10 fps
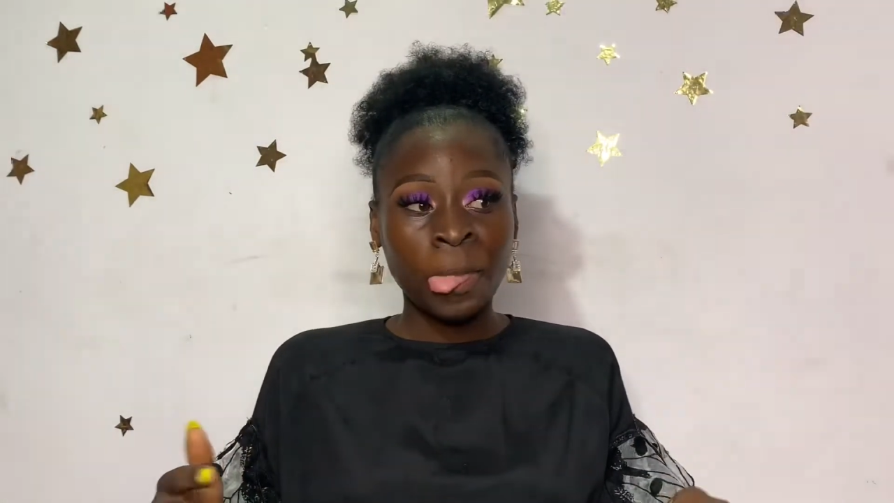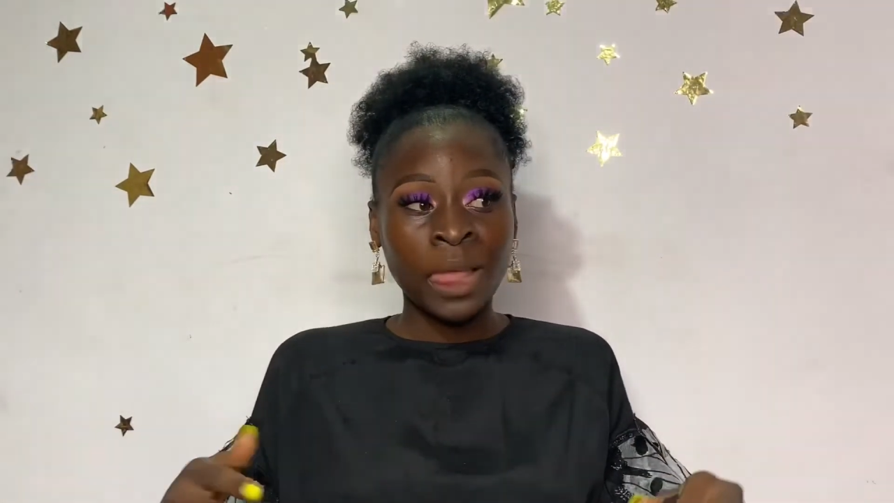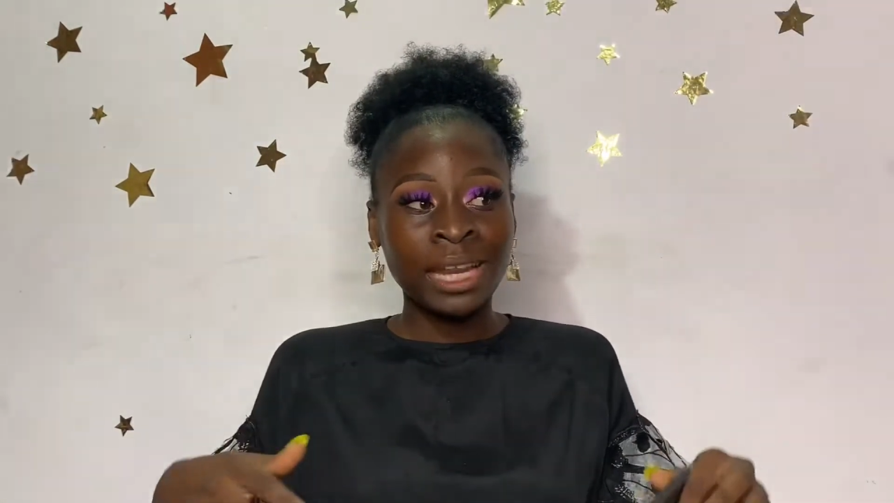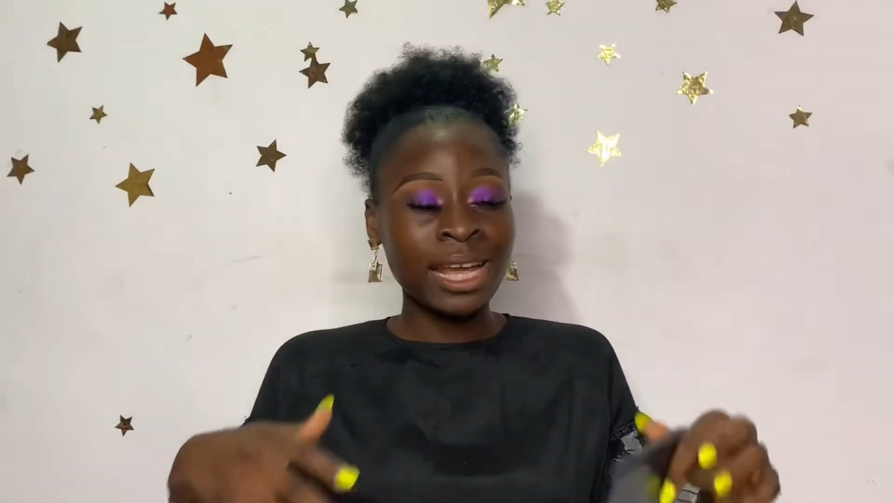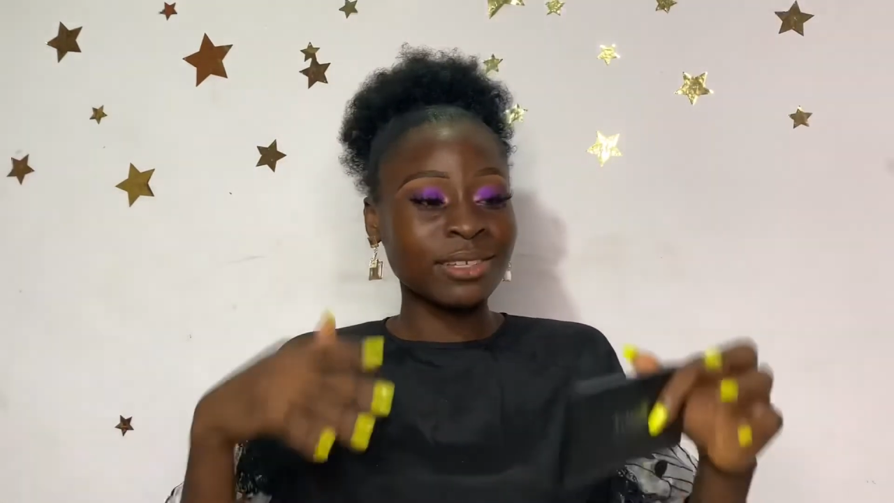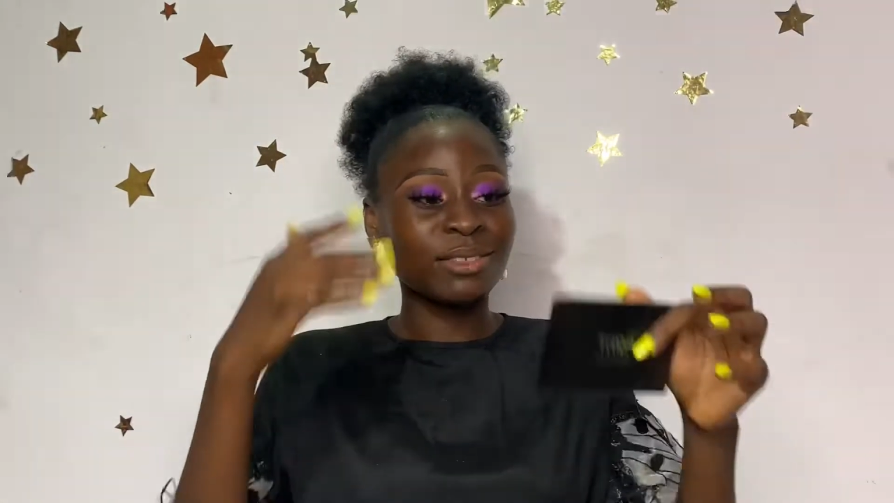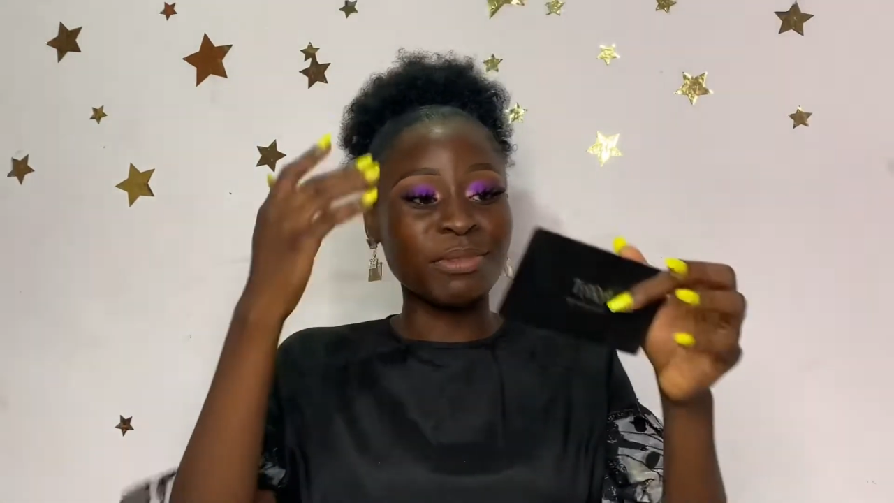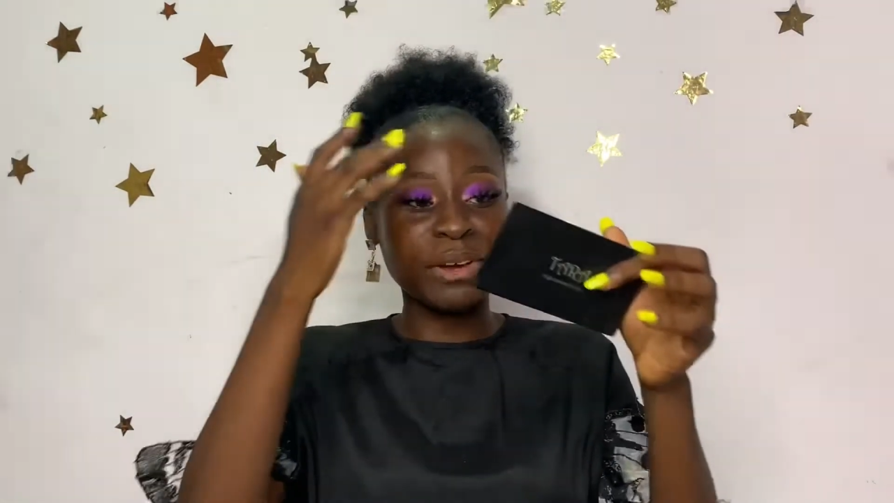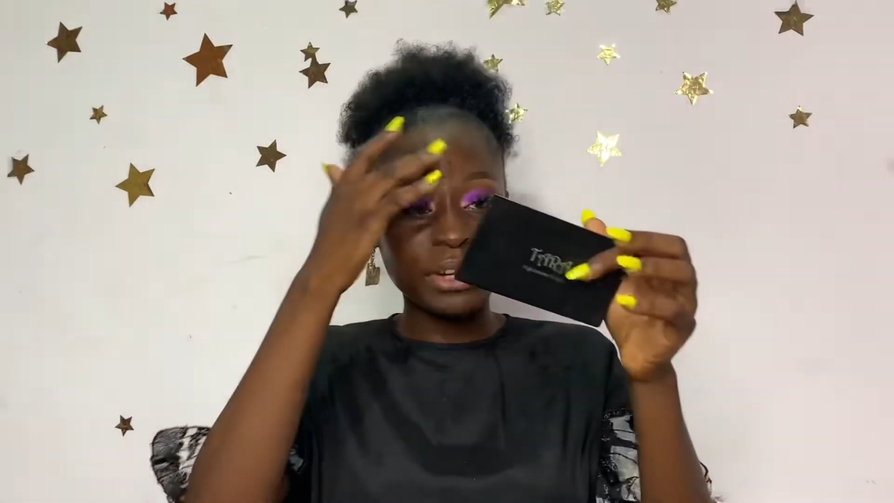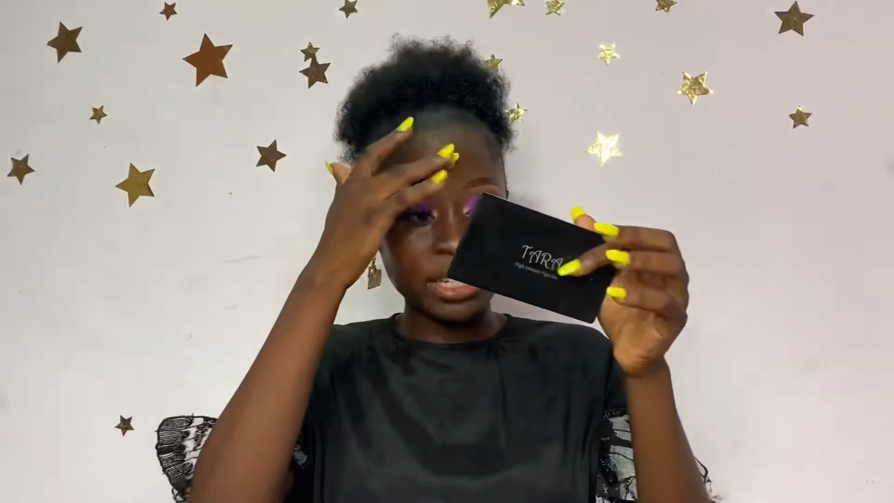next
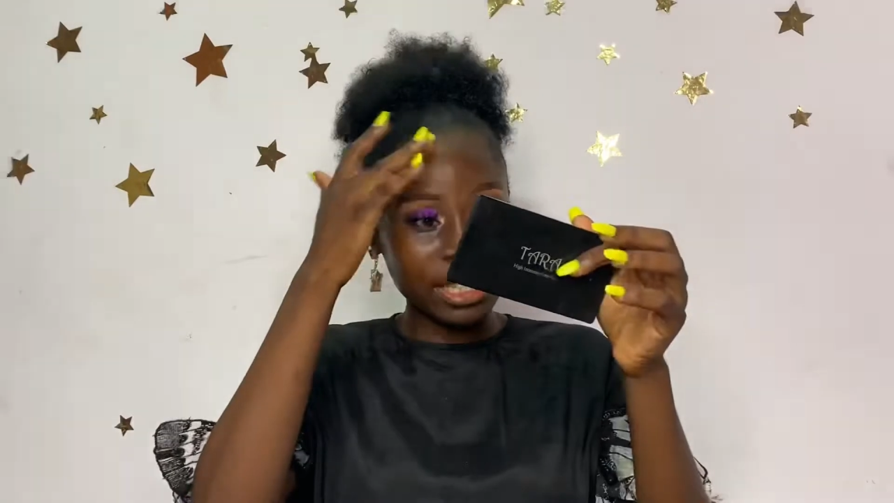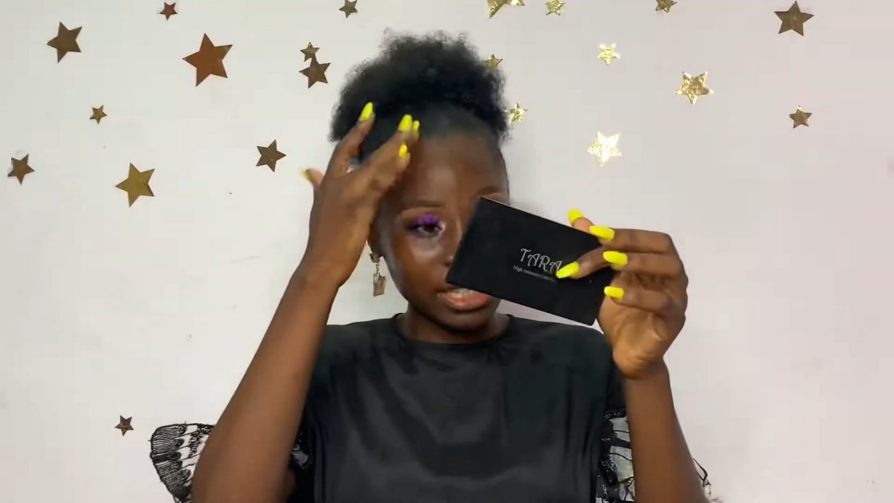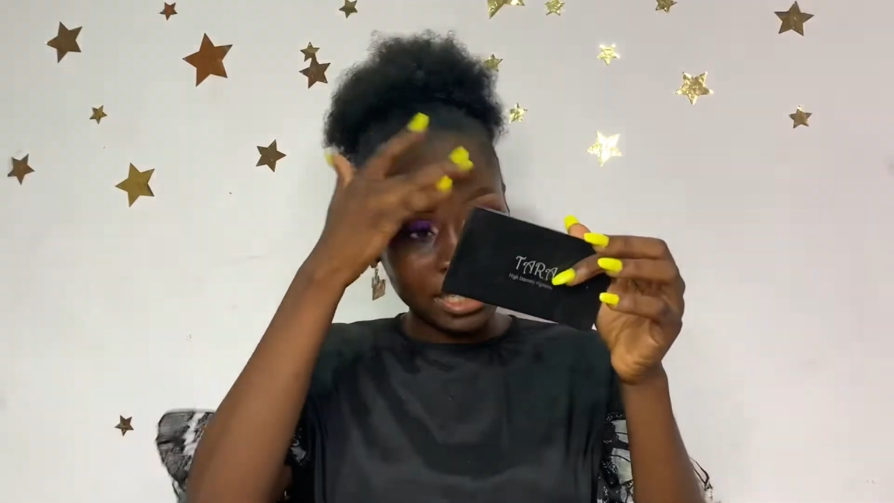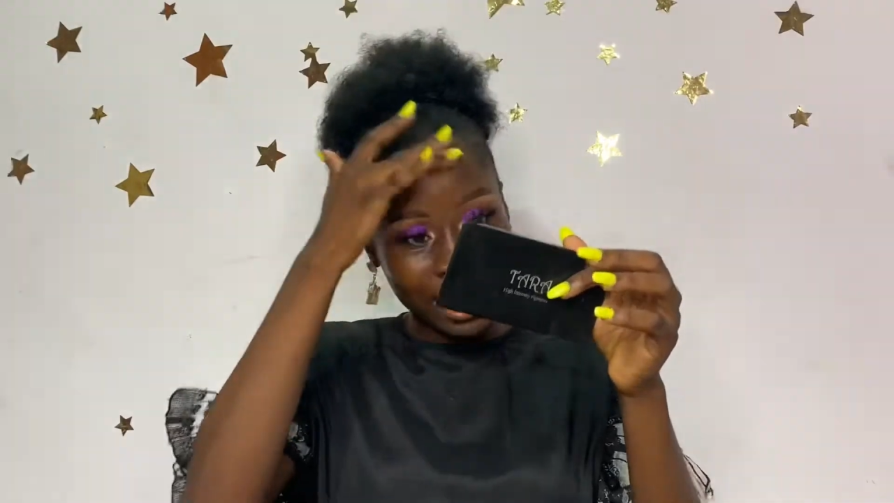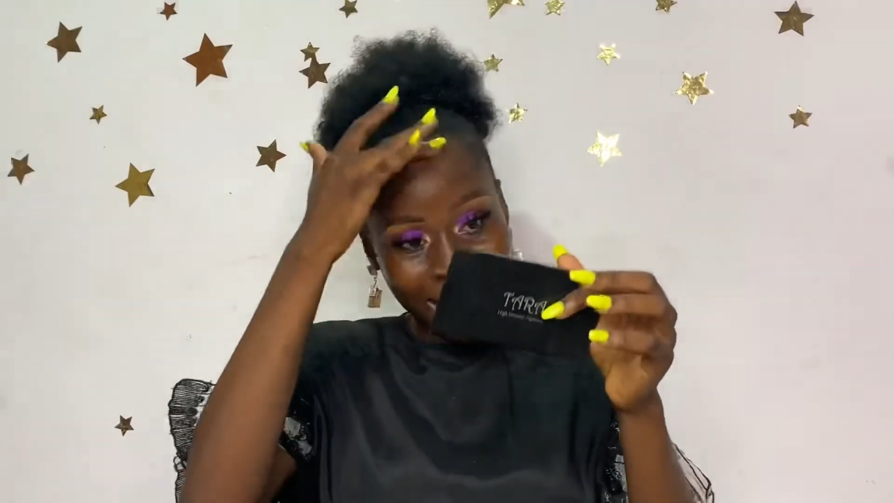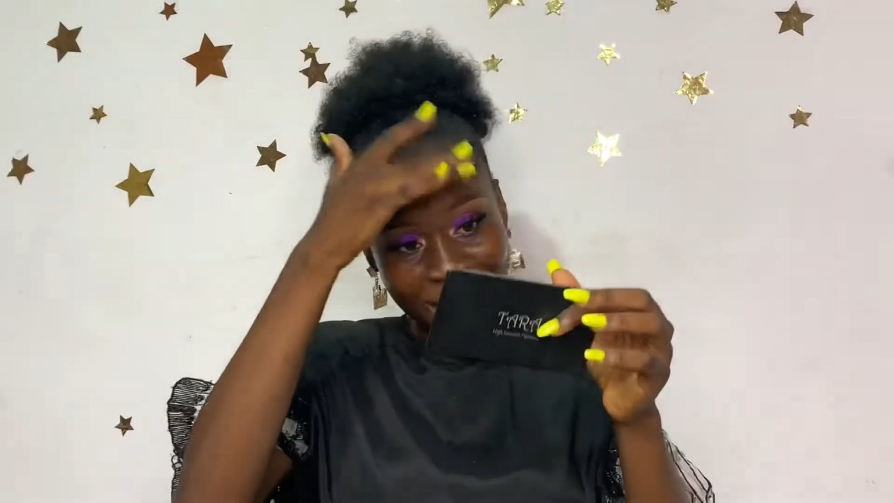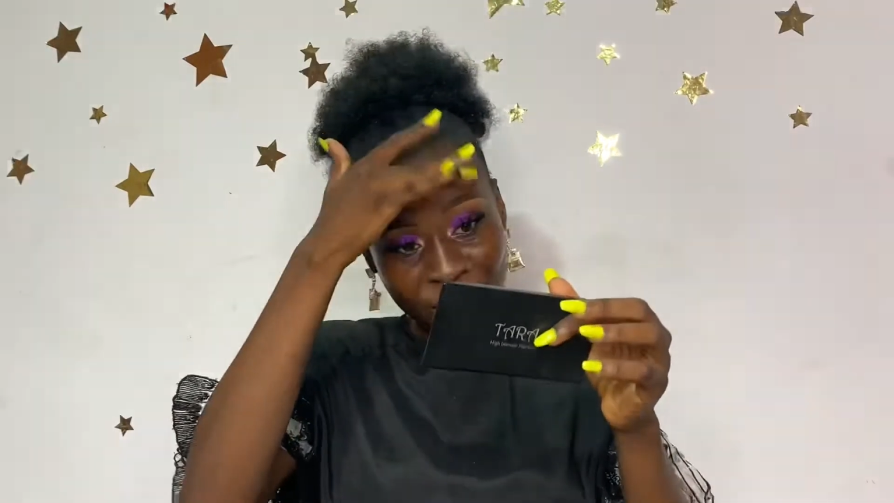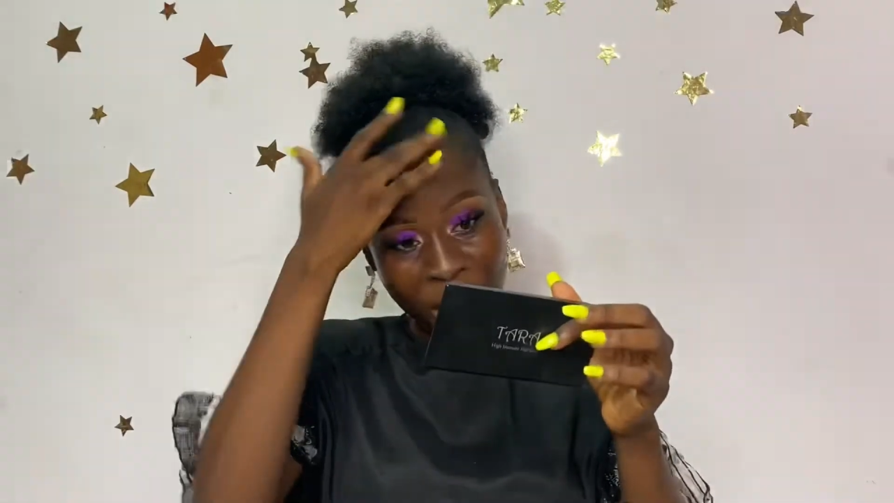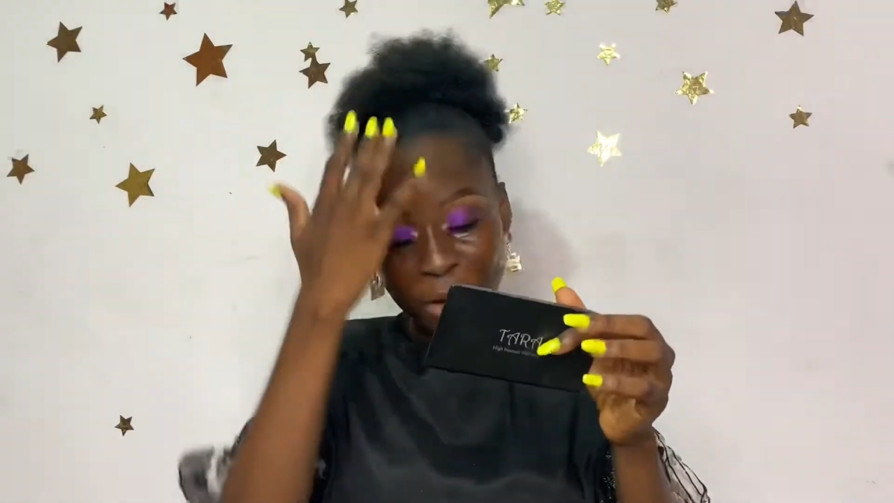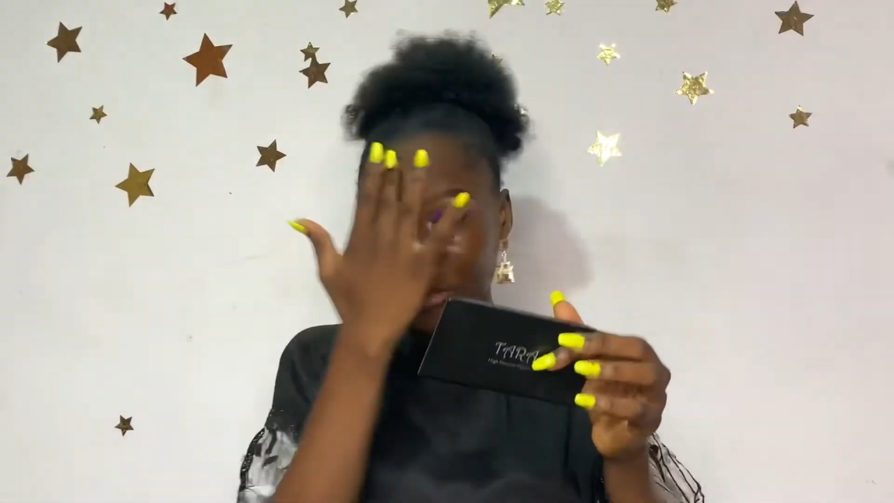tomorrow is um
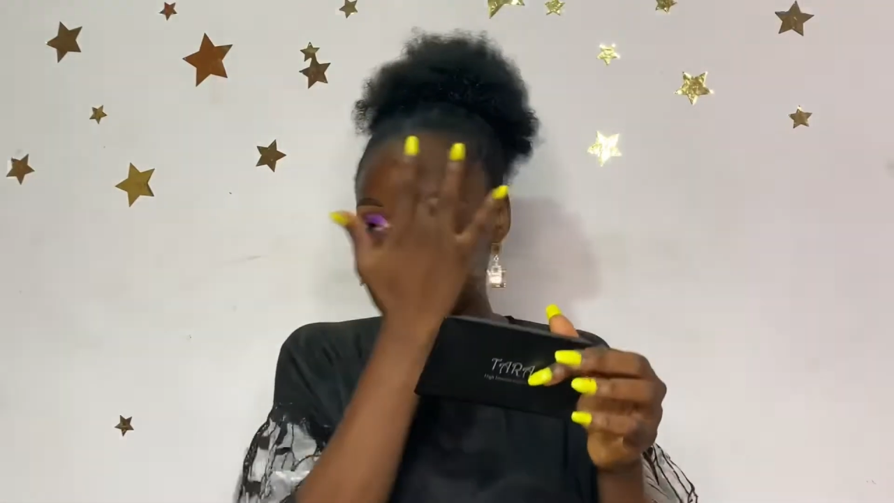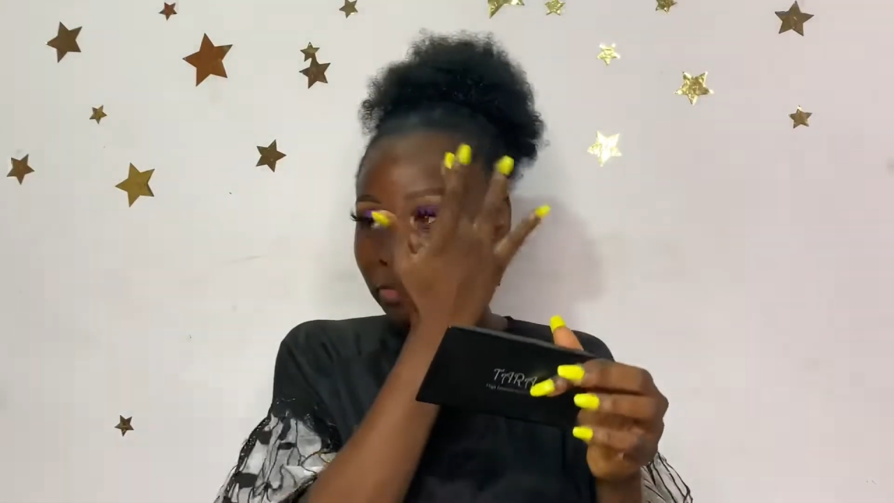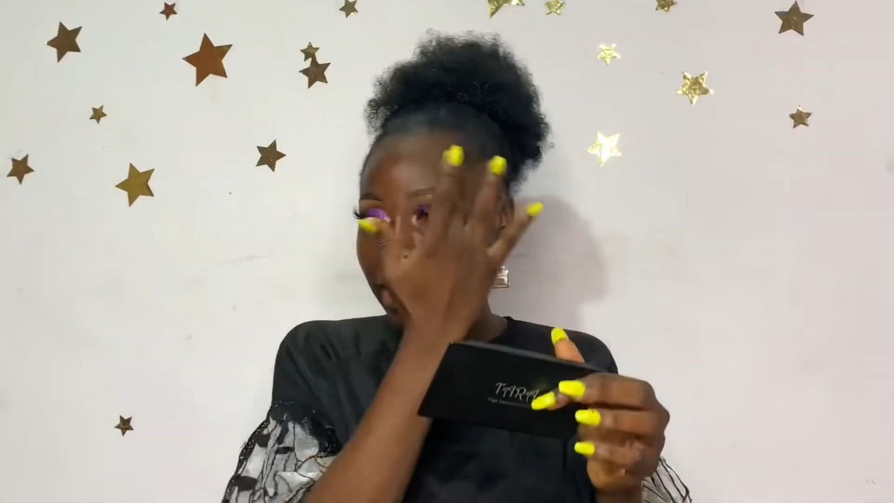outcome